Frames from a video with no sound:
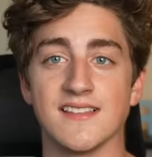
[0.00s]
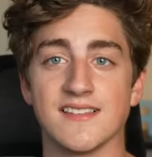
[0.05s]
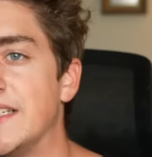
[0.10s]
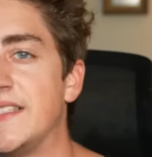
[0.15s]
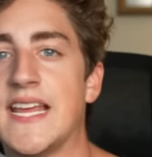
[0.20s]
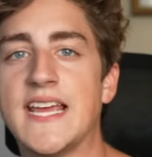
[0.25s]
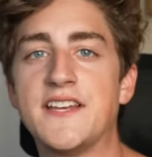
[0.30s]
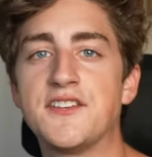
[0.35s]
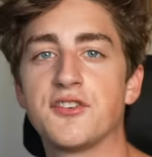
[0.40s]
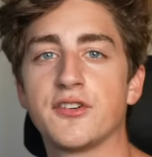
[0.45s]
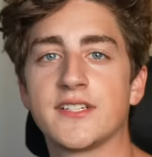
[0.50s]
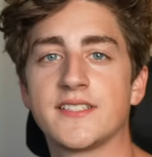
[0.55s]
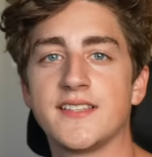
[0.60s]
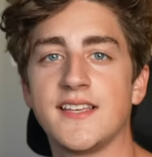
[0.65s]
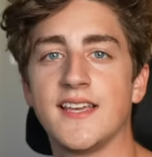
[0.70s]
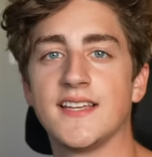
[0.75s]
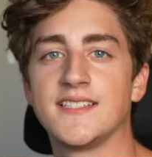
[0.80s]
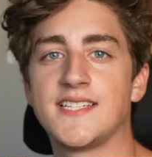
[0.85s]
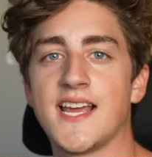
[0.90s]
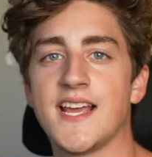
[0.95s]
But
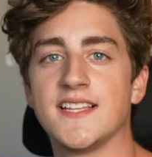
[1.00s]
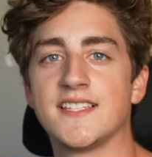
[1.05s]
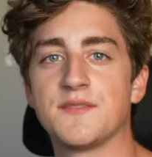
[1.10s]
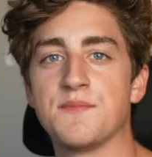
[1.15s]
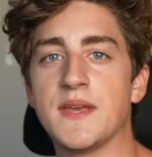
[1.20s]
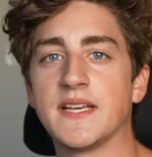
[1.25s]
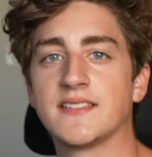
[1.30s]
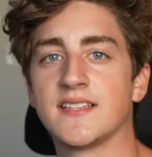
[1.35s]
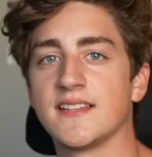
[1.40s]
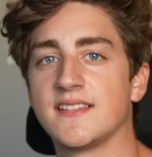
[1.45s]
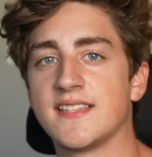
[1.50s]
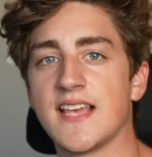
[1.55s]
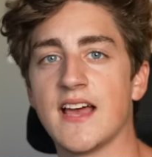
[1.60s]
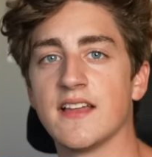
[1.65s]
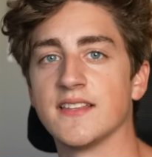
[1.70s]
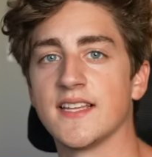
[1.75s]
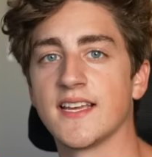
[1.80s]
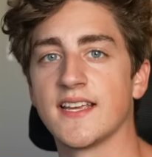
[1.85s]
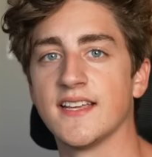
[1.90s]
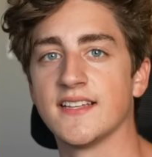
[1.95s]
dangerously intense makes it
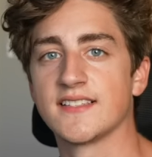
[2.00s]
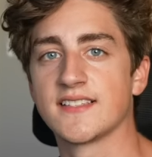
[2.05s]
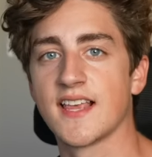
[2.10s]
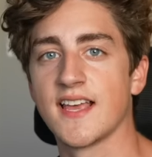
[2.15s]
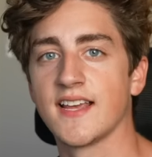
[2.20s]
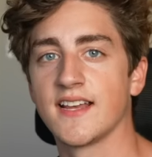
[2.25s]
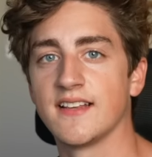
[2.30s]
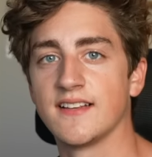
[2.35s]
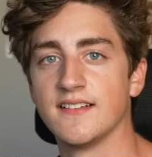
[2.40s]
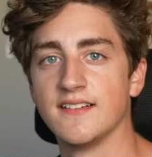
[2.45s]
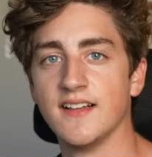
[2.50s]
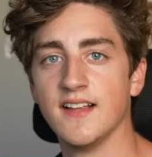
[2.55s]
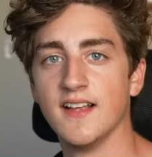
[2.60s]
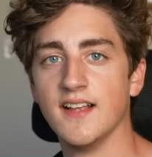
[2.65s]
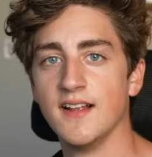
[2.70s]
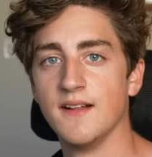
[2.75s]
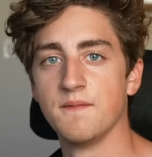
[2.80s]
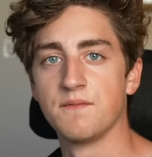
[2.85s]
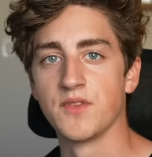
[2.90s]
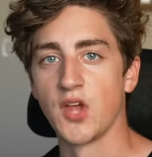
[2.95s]
sound like it's like
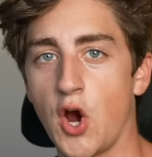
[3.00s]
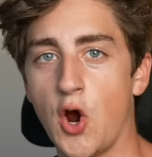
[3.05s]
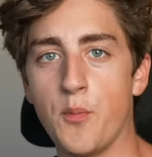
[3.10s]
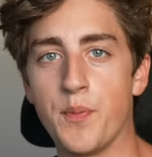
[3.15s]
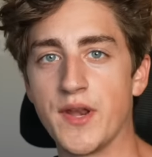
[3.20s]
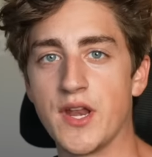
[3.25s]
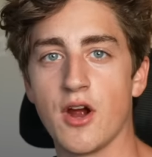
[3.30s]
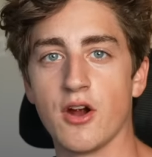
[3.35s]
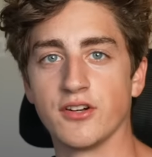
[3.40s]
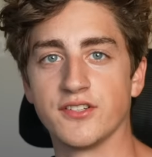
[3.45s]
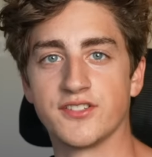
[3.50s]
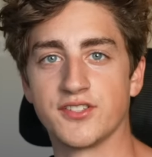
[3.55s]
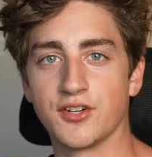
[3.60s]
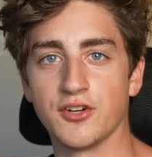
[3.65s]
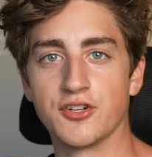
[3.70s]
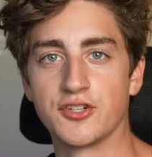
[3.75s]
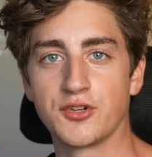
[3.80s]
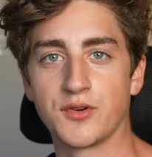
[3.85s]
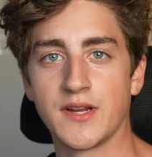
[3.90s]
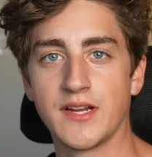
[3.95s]
open heart
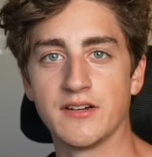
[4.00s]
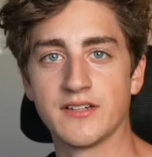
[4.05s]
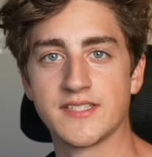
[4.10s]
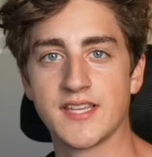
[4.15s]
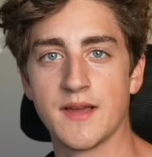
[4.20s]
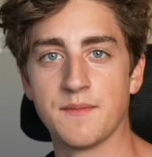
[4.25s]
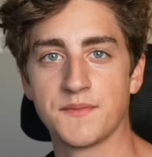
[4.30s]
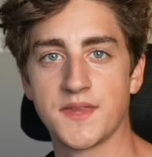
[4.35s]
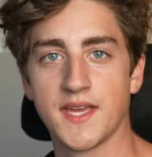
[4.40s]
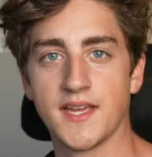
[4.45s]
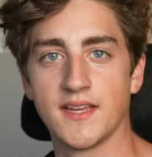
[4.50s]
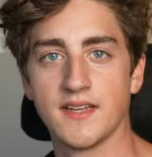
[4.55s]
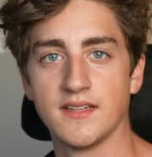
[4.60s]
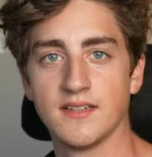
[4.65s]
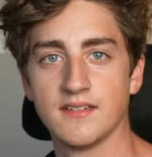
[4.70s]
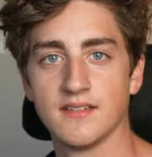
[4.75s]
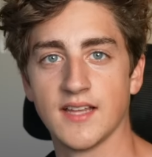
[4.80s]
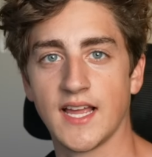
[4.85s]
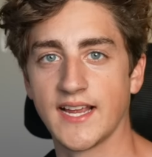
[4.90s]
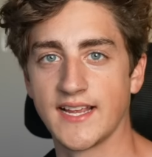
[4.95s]
surgery or
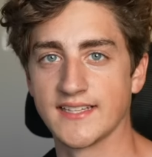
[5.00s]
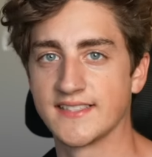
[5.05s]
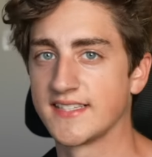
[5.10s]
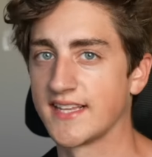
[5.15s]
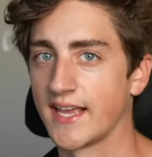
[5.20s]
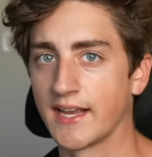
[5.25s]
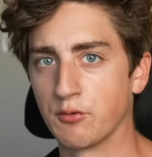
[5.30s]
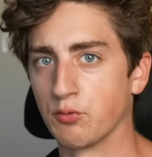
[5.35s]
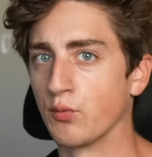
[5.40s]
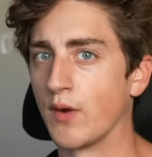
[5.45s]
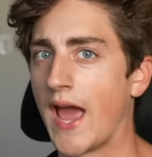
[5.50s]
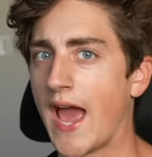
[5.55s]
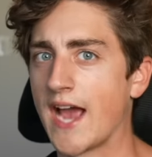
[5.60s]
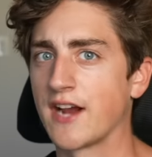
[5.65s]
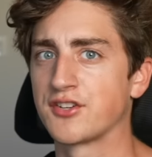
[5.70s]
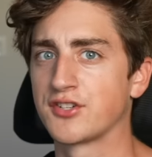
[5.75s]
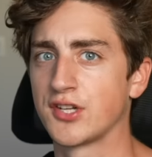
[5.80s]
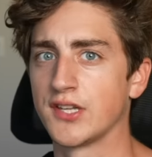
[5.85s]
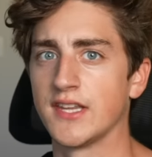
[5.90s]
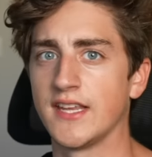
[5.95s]
something. Like it's like
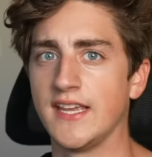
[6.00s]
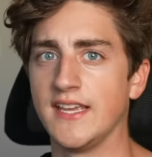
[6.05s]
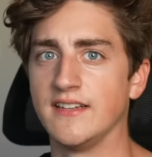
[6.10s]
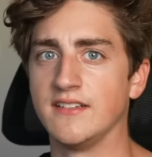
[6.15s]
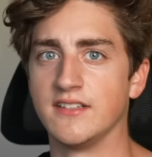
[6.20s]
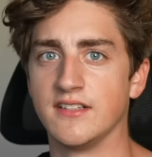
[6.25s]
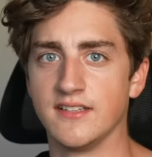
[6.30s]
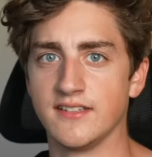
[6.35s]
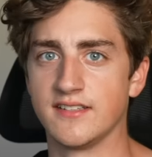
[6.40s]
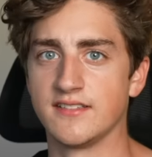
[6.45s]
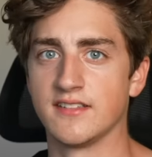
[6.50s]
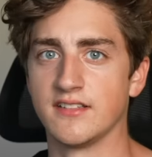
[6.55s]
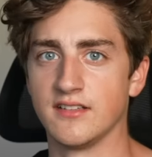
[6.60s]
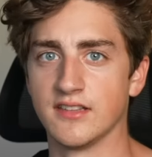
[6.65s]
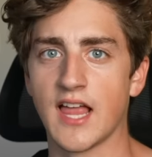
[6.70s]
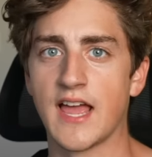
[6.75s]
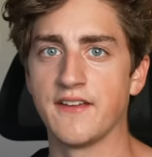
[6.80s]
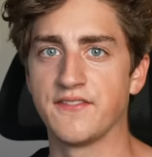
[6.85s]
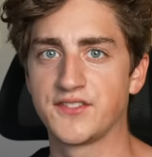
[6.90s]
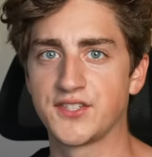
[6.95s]
actually
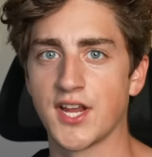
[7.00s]
life